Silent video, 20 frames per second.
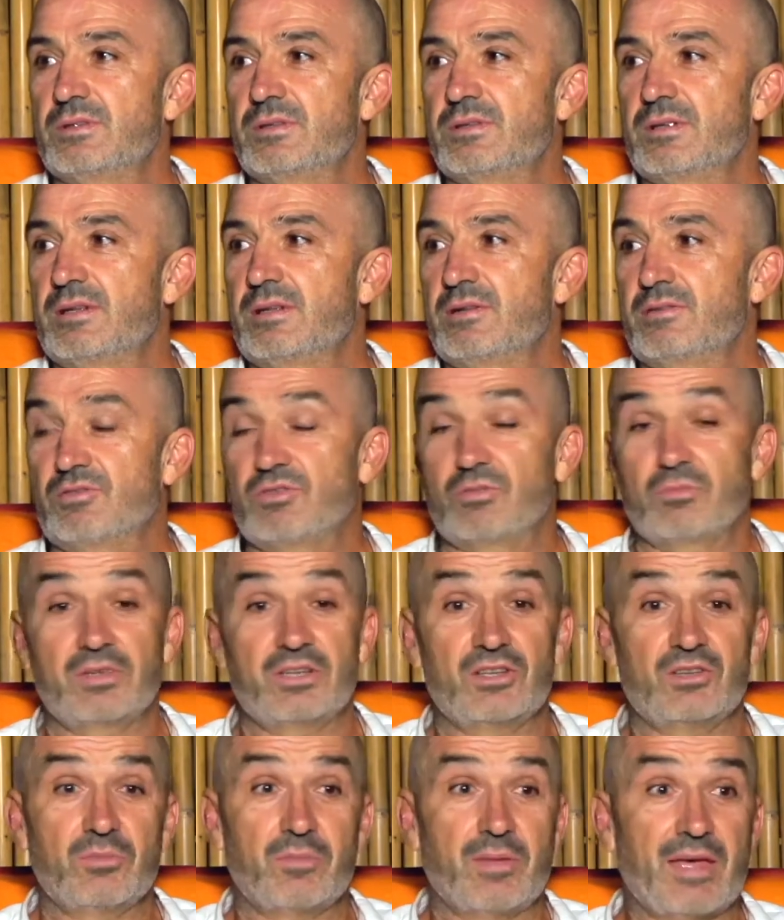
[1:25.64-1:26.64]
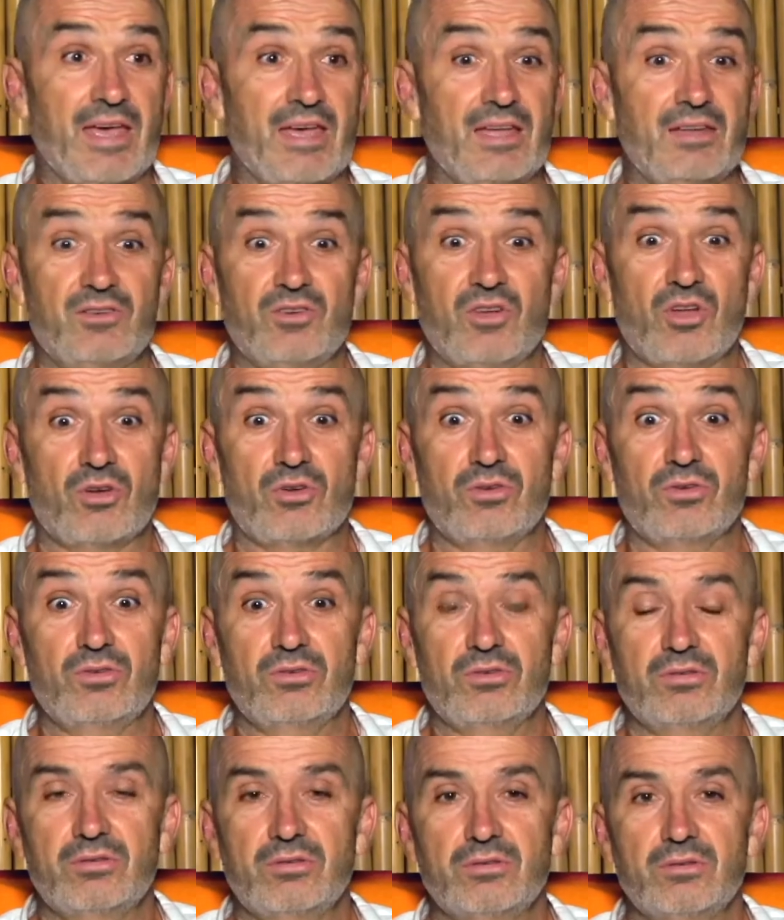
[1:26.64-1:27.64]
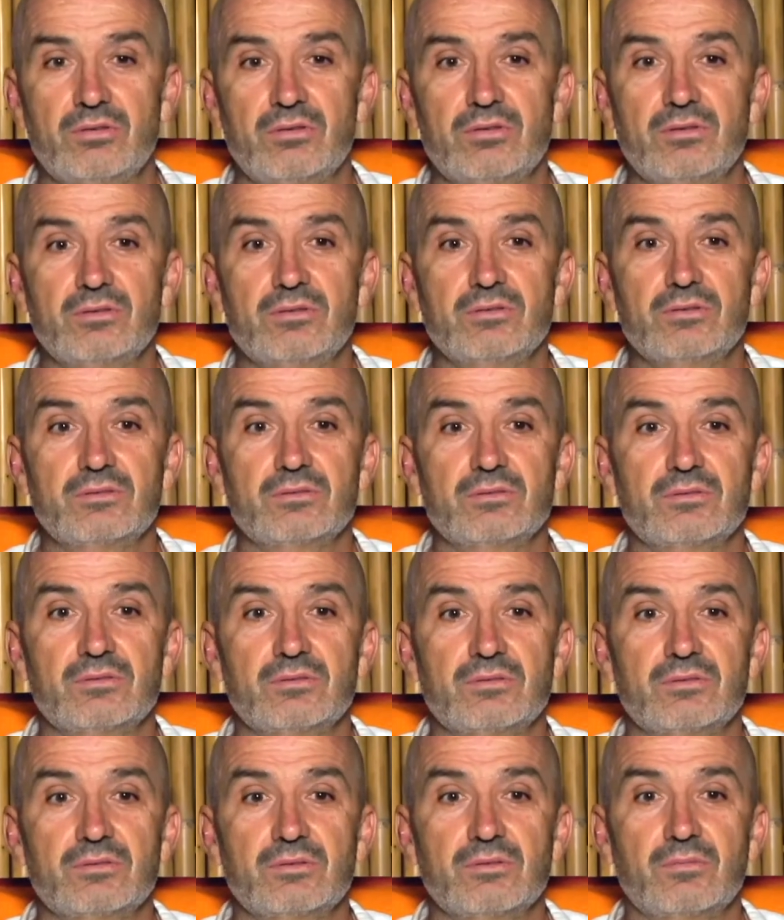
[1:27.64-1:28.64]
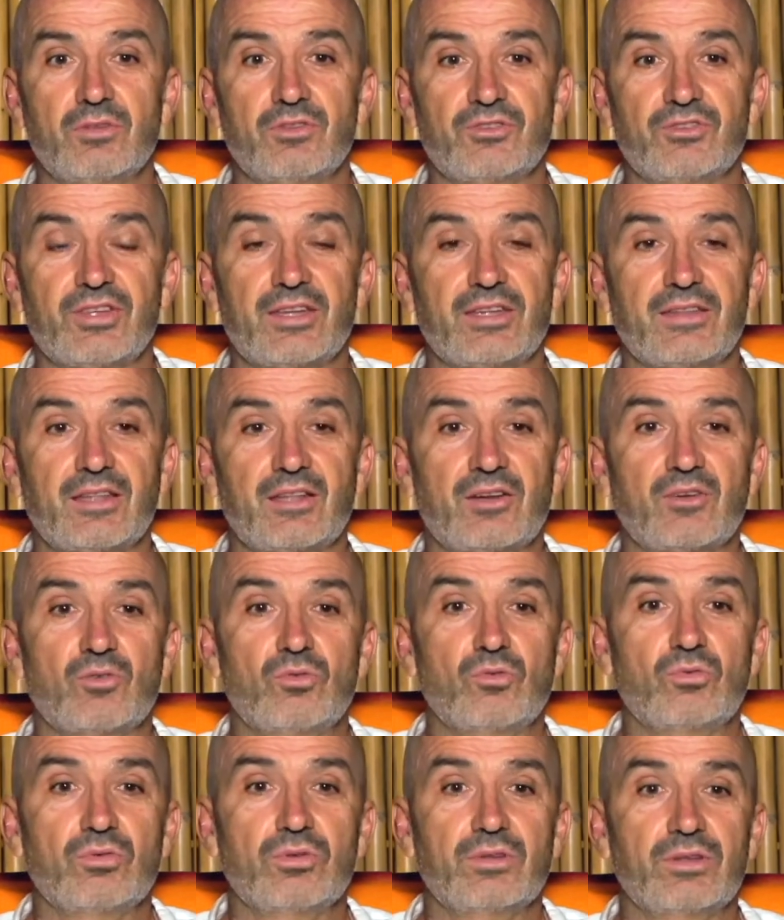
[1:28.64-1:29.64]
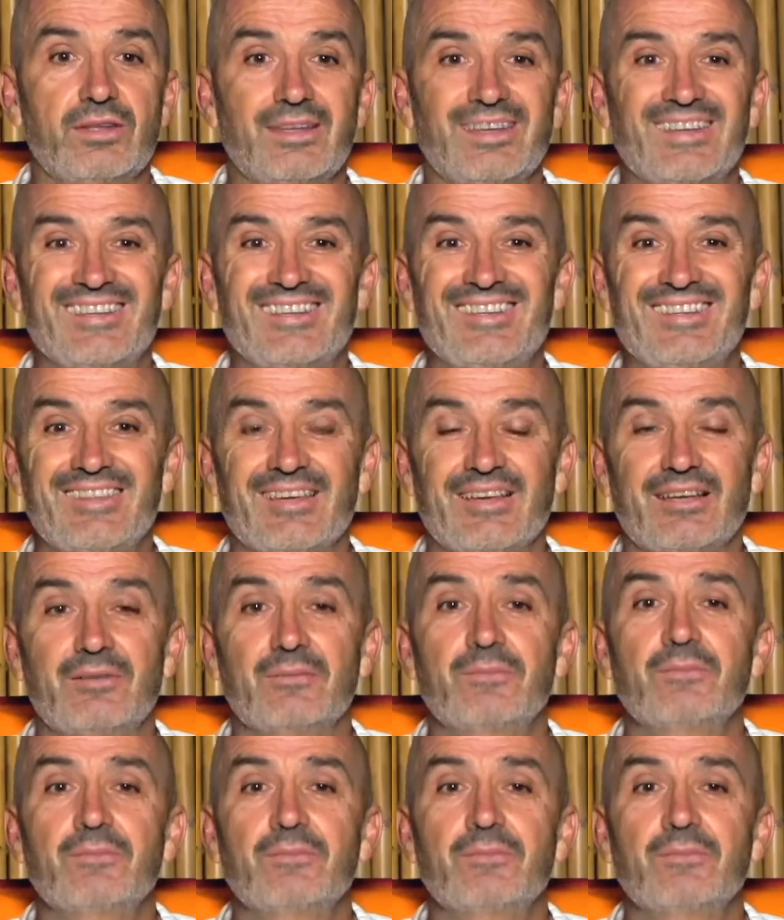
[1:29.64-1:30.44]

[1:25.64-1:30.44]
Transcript: Now, does it mean you're bad? No. I'm not saying that at all either.